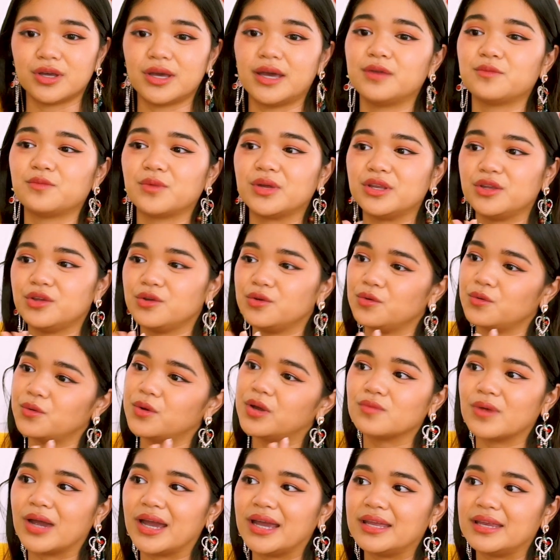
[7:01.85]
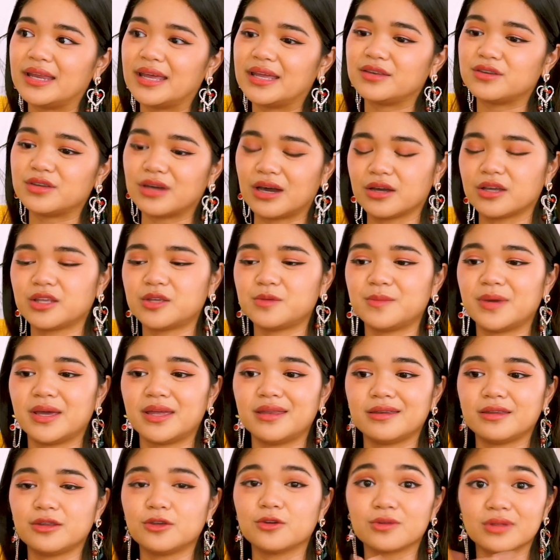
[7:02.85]
and when you write and
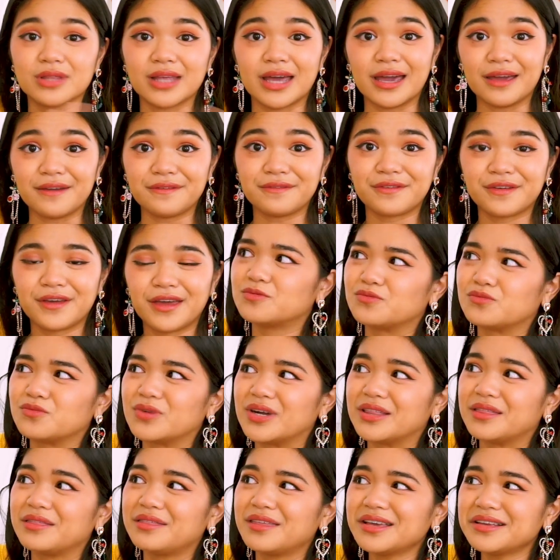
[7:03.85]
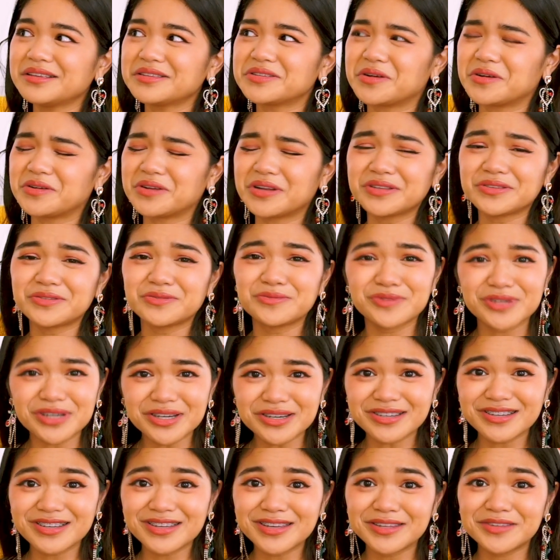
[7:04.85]
document your life. When things are not so
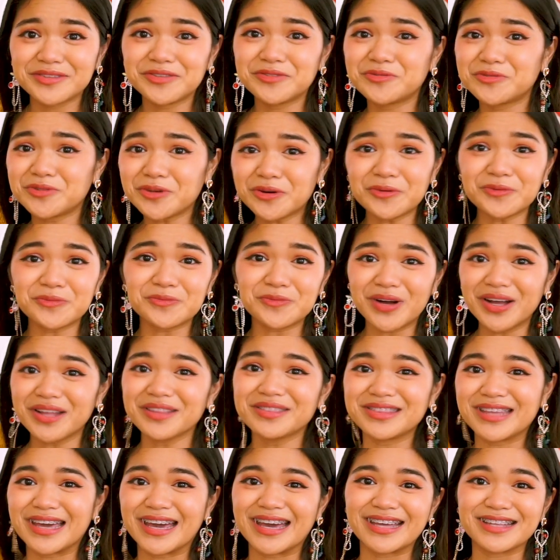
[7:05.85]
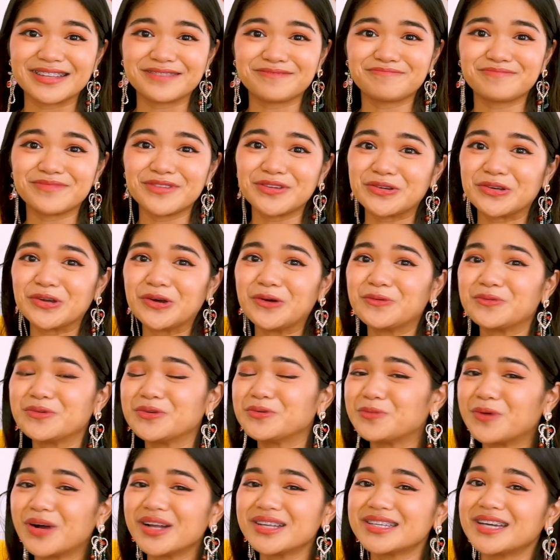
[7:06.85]
good, you don't want that.
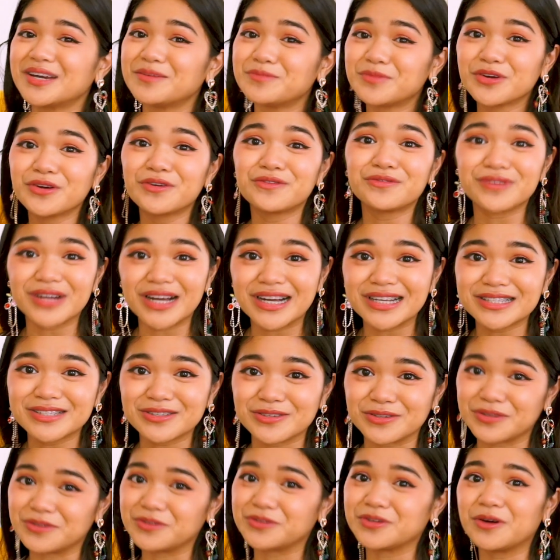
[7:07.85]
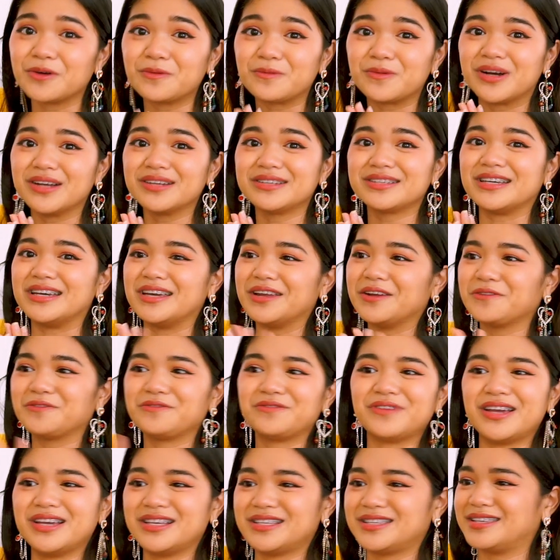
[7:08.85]
You want time to go faster. You don't want to
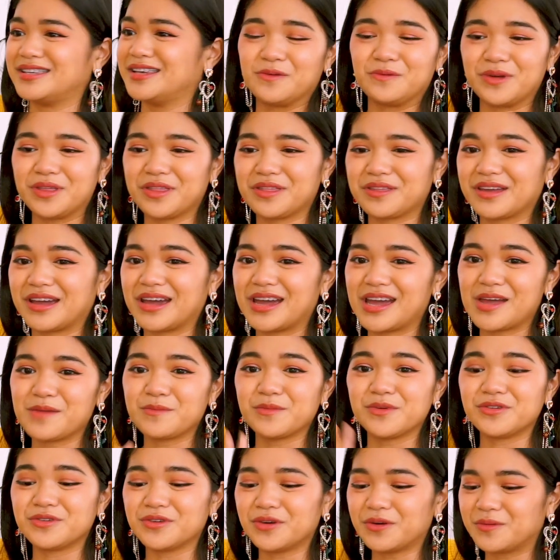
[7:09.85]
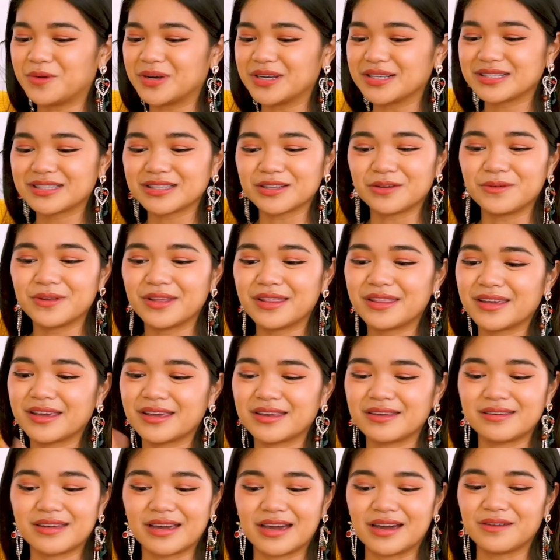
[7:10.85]
interface with time. You don't want to slow
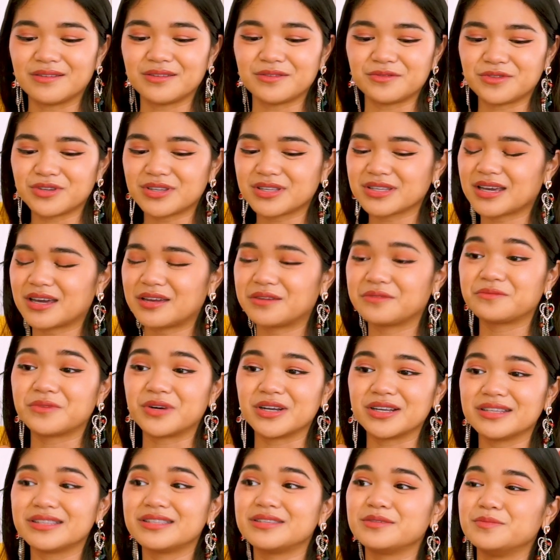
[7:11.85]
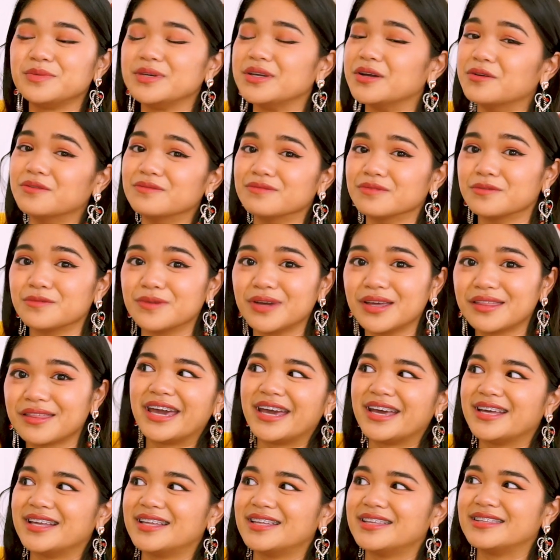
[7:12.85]
anything down. You just kind of want it to be over with.
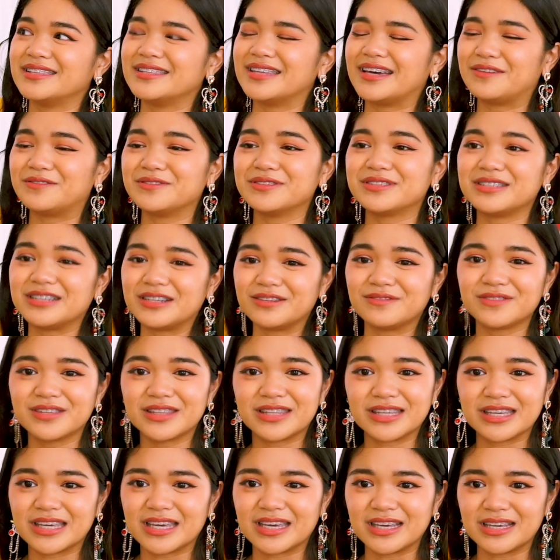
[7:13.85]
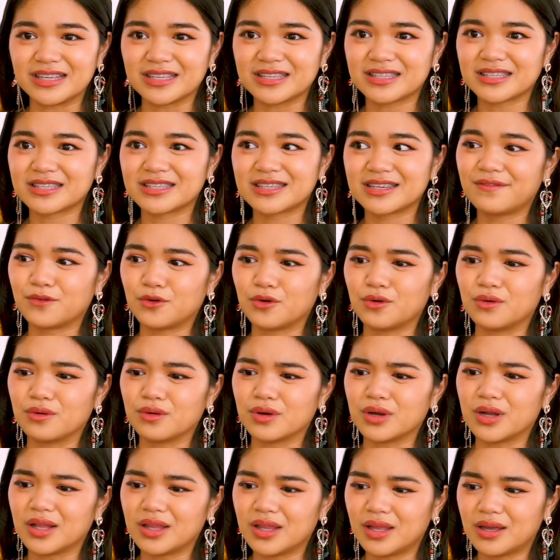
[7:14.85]
And that was definitely the case
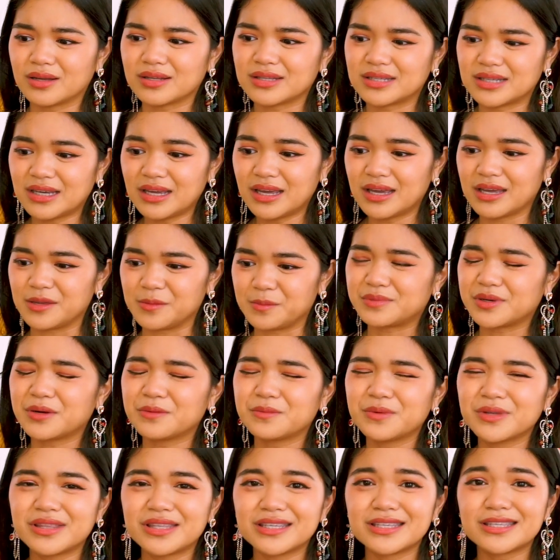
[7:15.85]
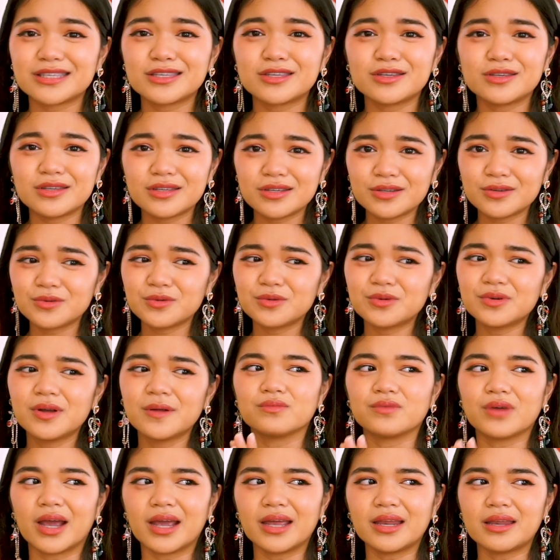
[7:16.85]
for a long time. But with this new
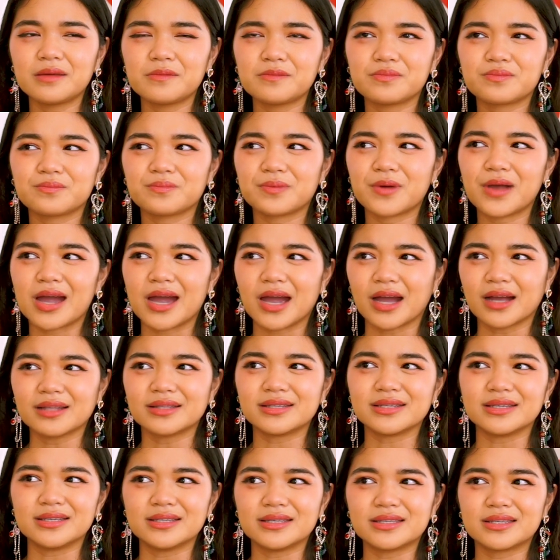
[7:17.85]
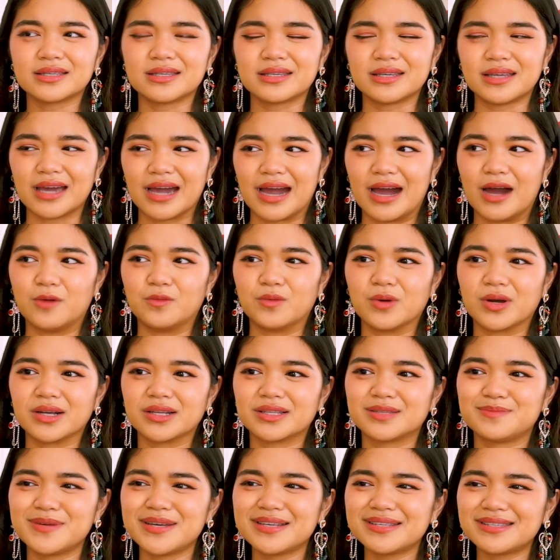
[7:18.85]
writing practice now, where
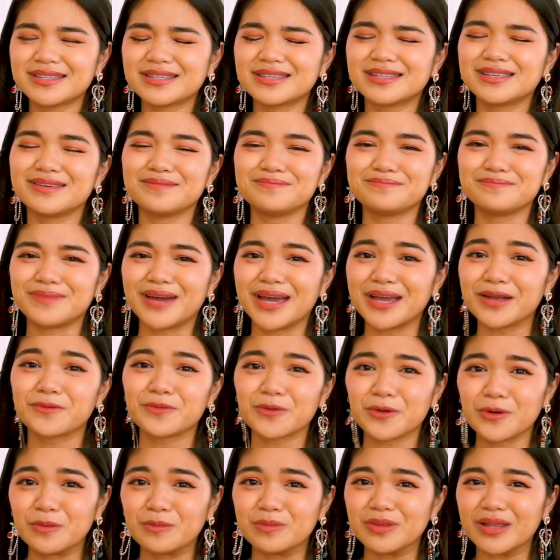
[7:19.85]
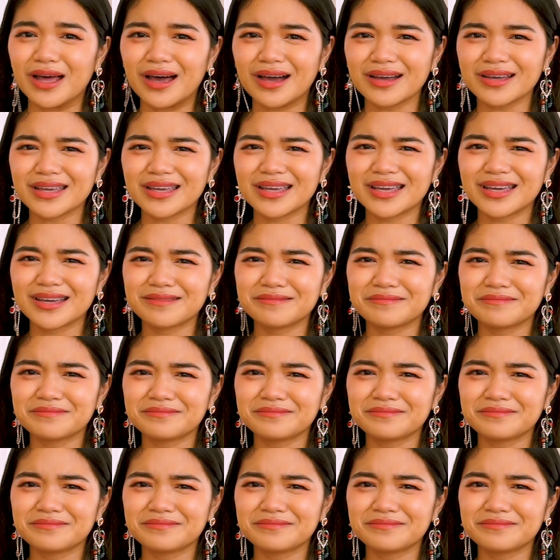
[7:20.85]
it's basically micro-blogging,